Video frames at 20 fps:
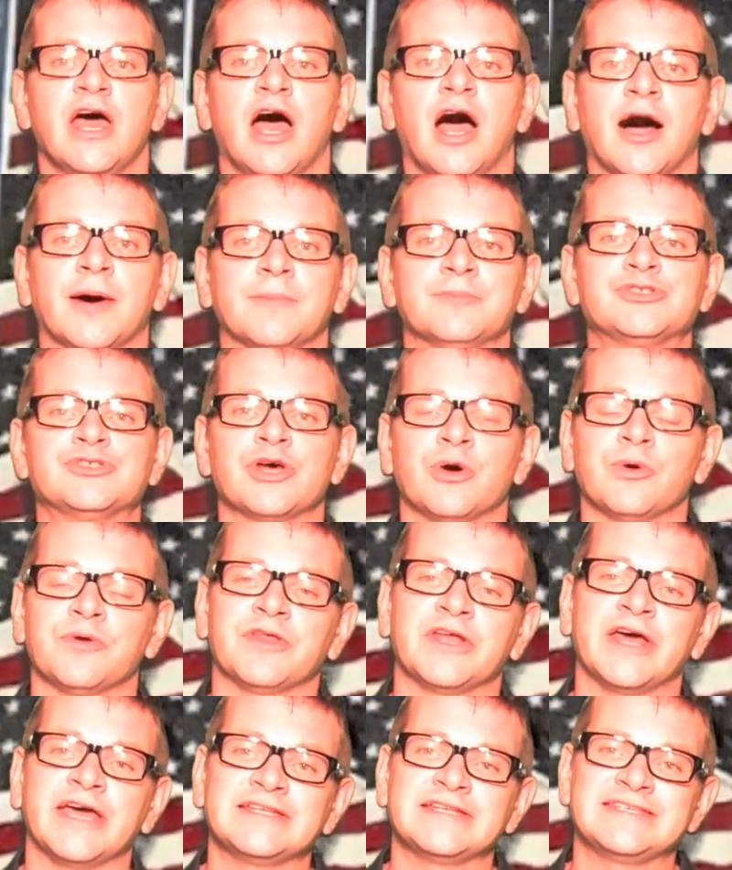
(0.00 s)
So in
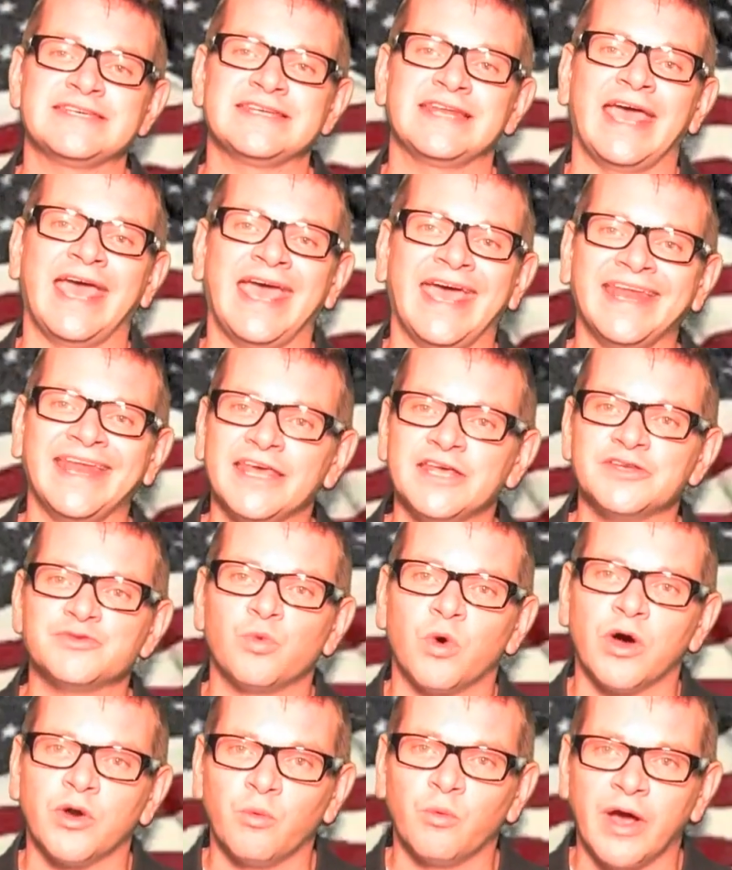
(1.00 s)
the 1980s,
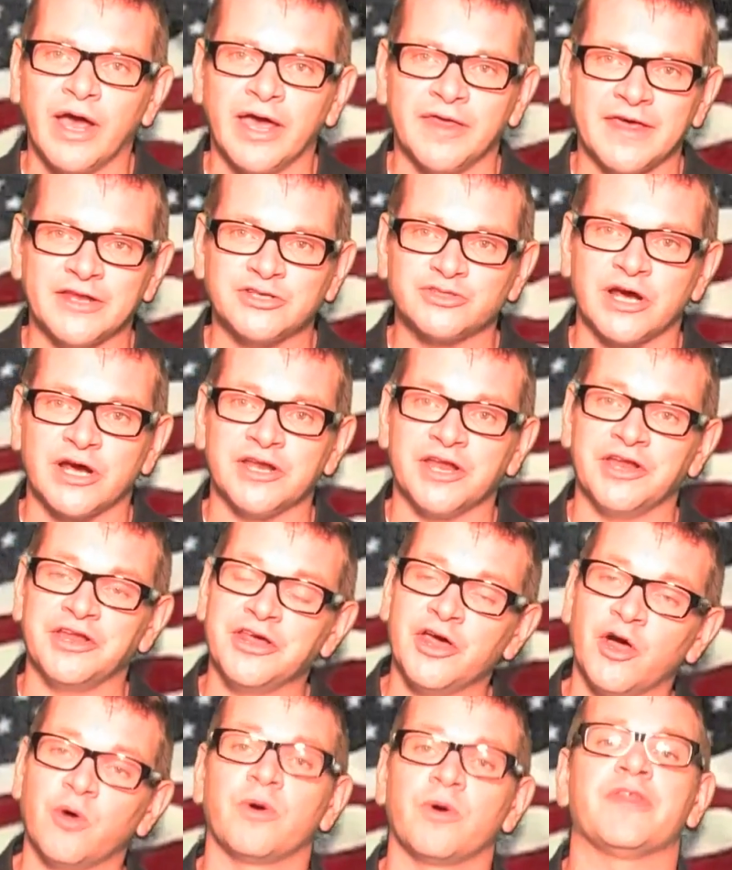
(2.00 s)
one way they tried to
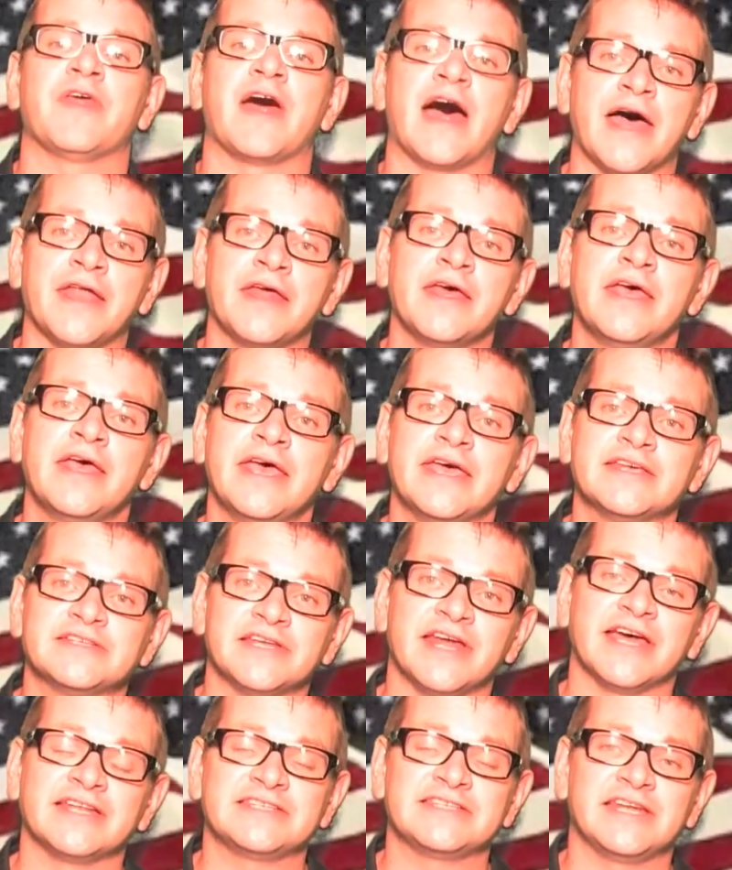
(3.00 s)
deal with that is
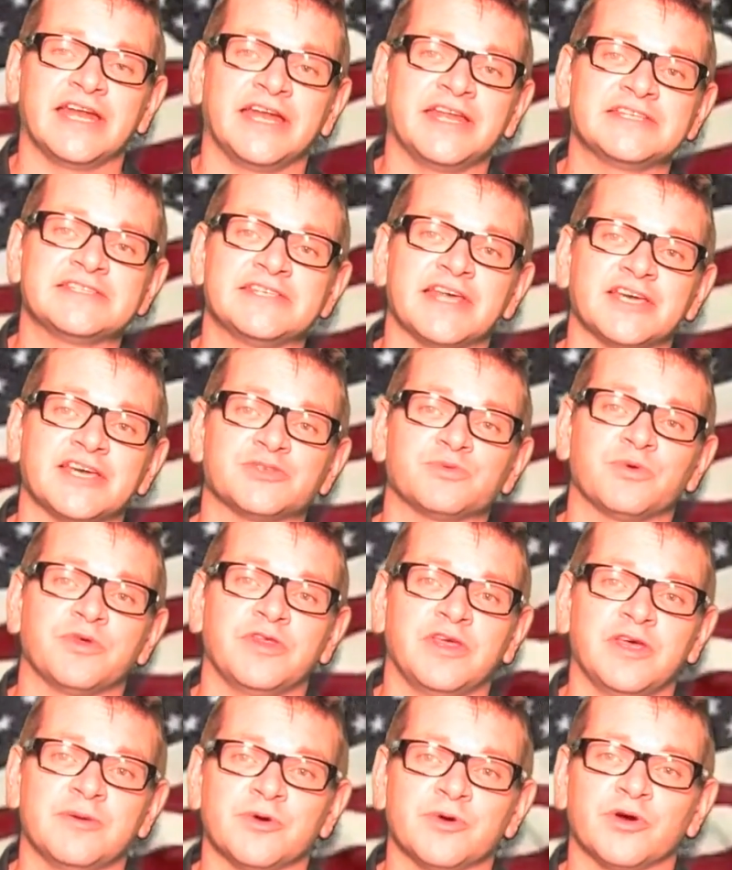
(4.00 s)
in 1986 with
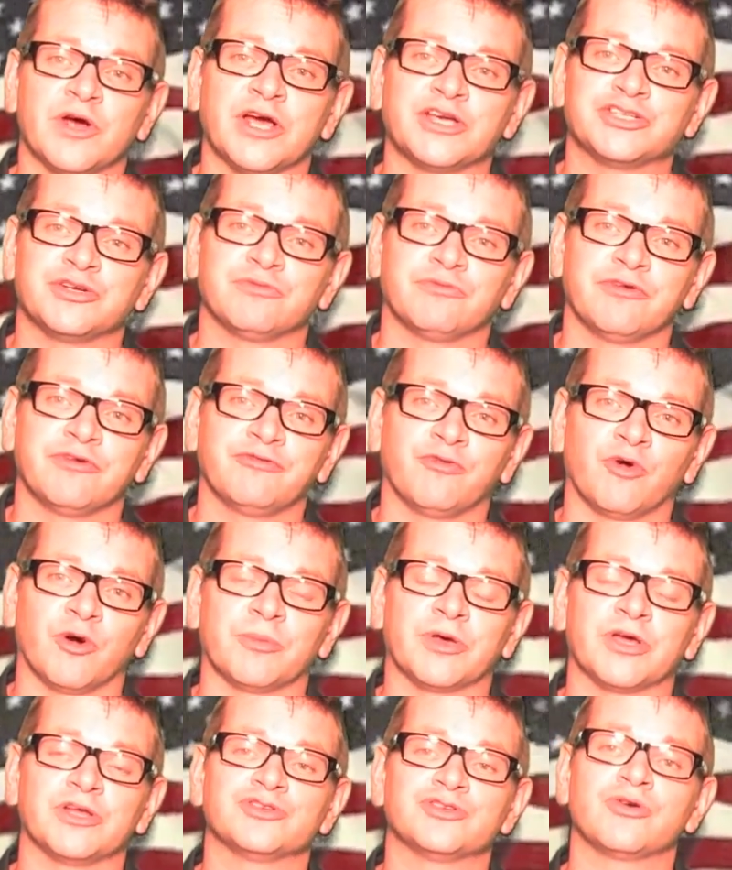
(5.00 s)
the Immigration Reform
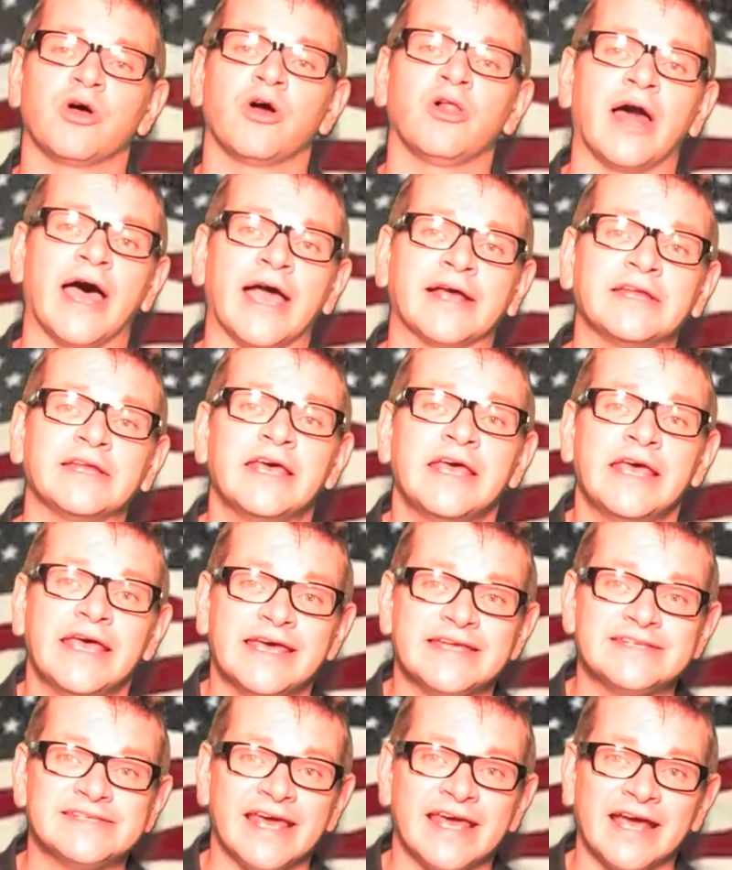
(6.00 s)
and Control Act,
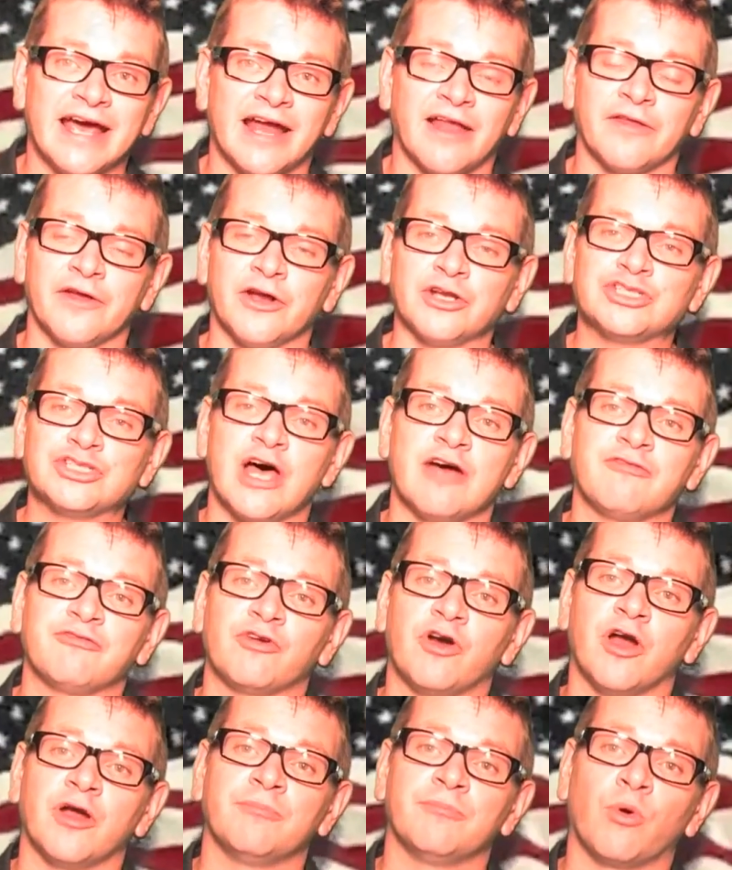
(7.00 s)
is they got a little
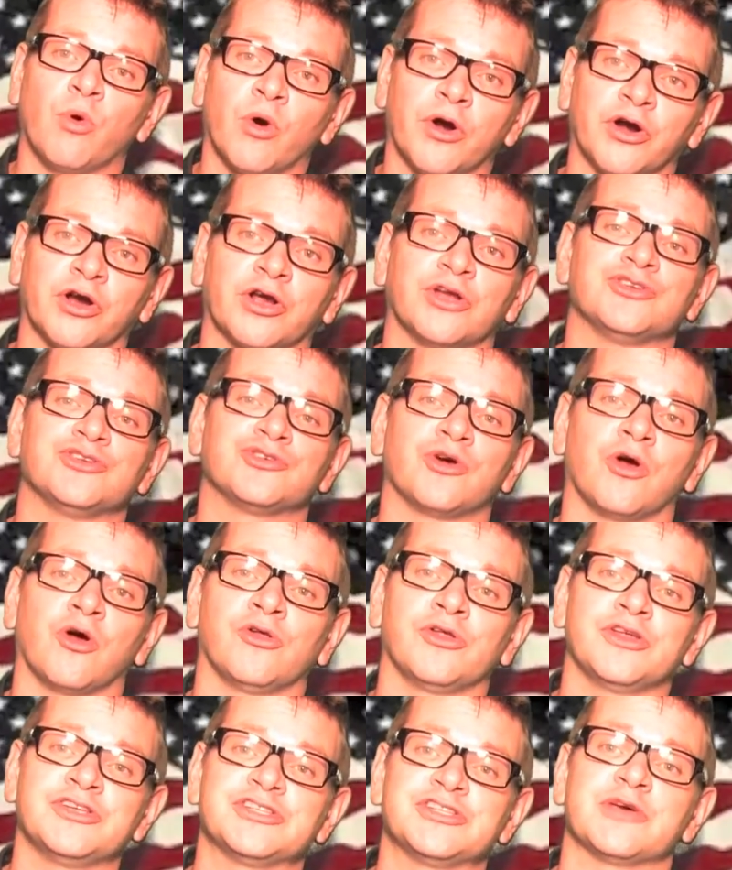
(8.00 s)
tougher on border control,
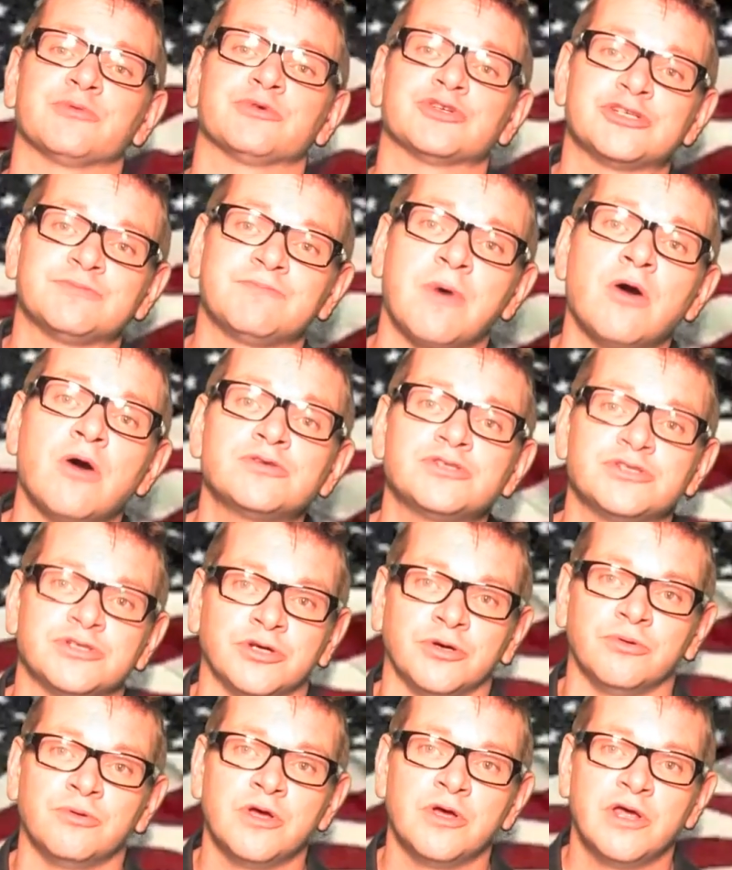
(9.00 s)
at least they were supposed
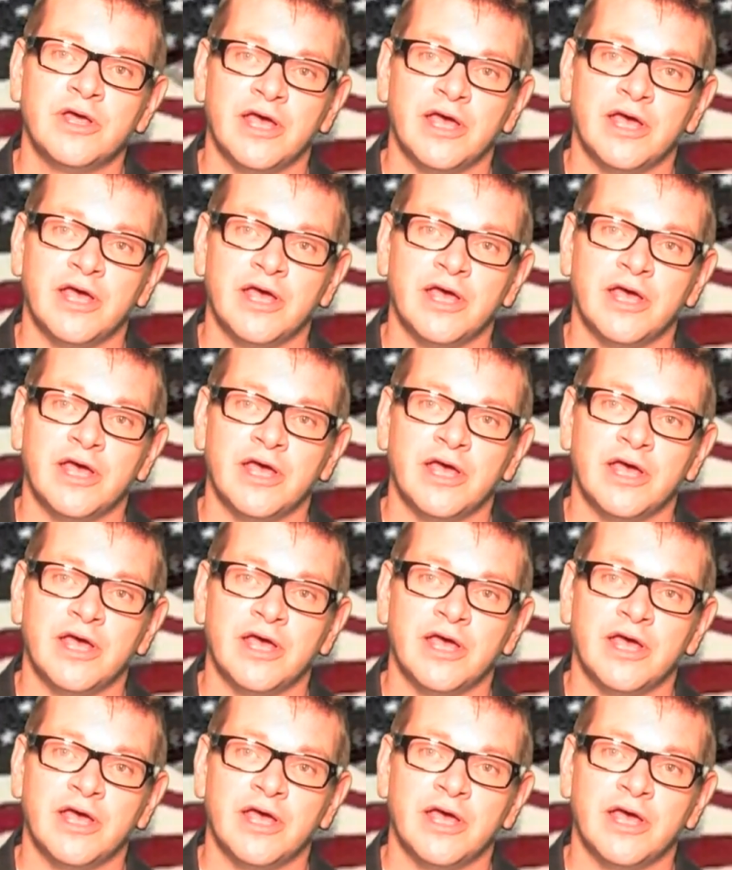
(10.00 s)
to.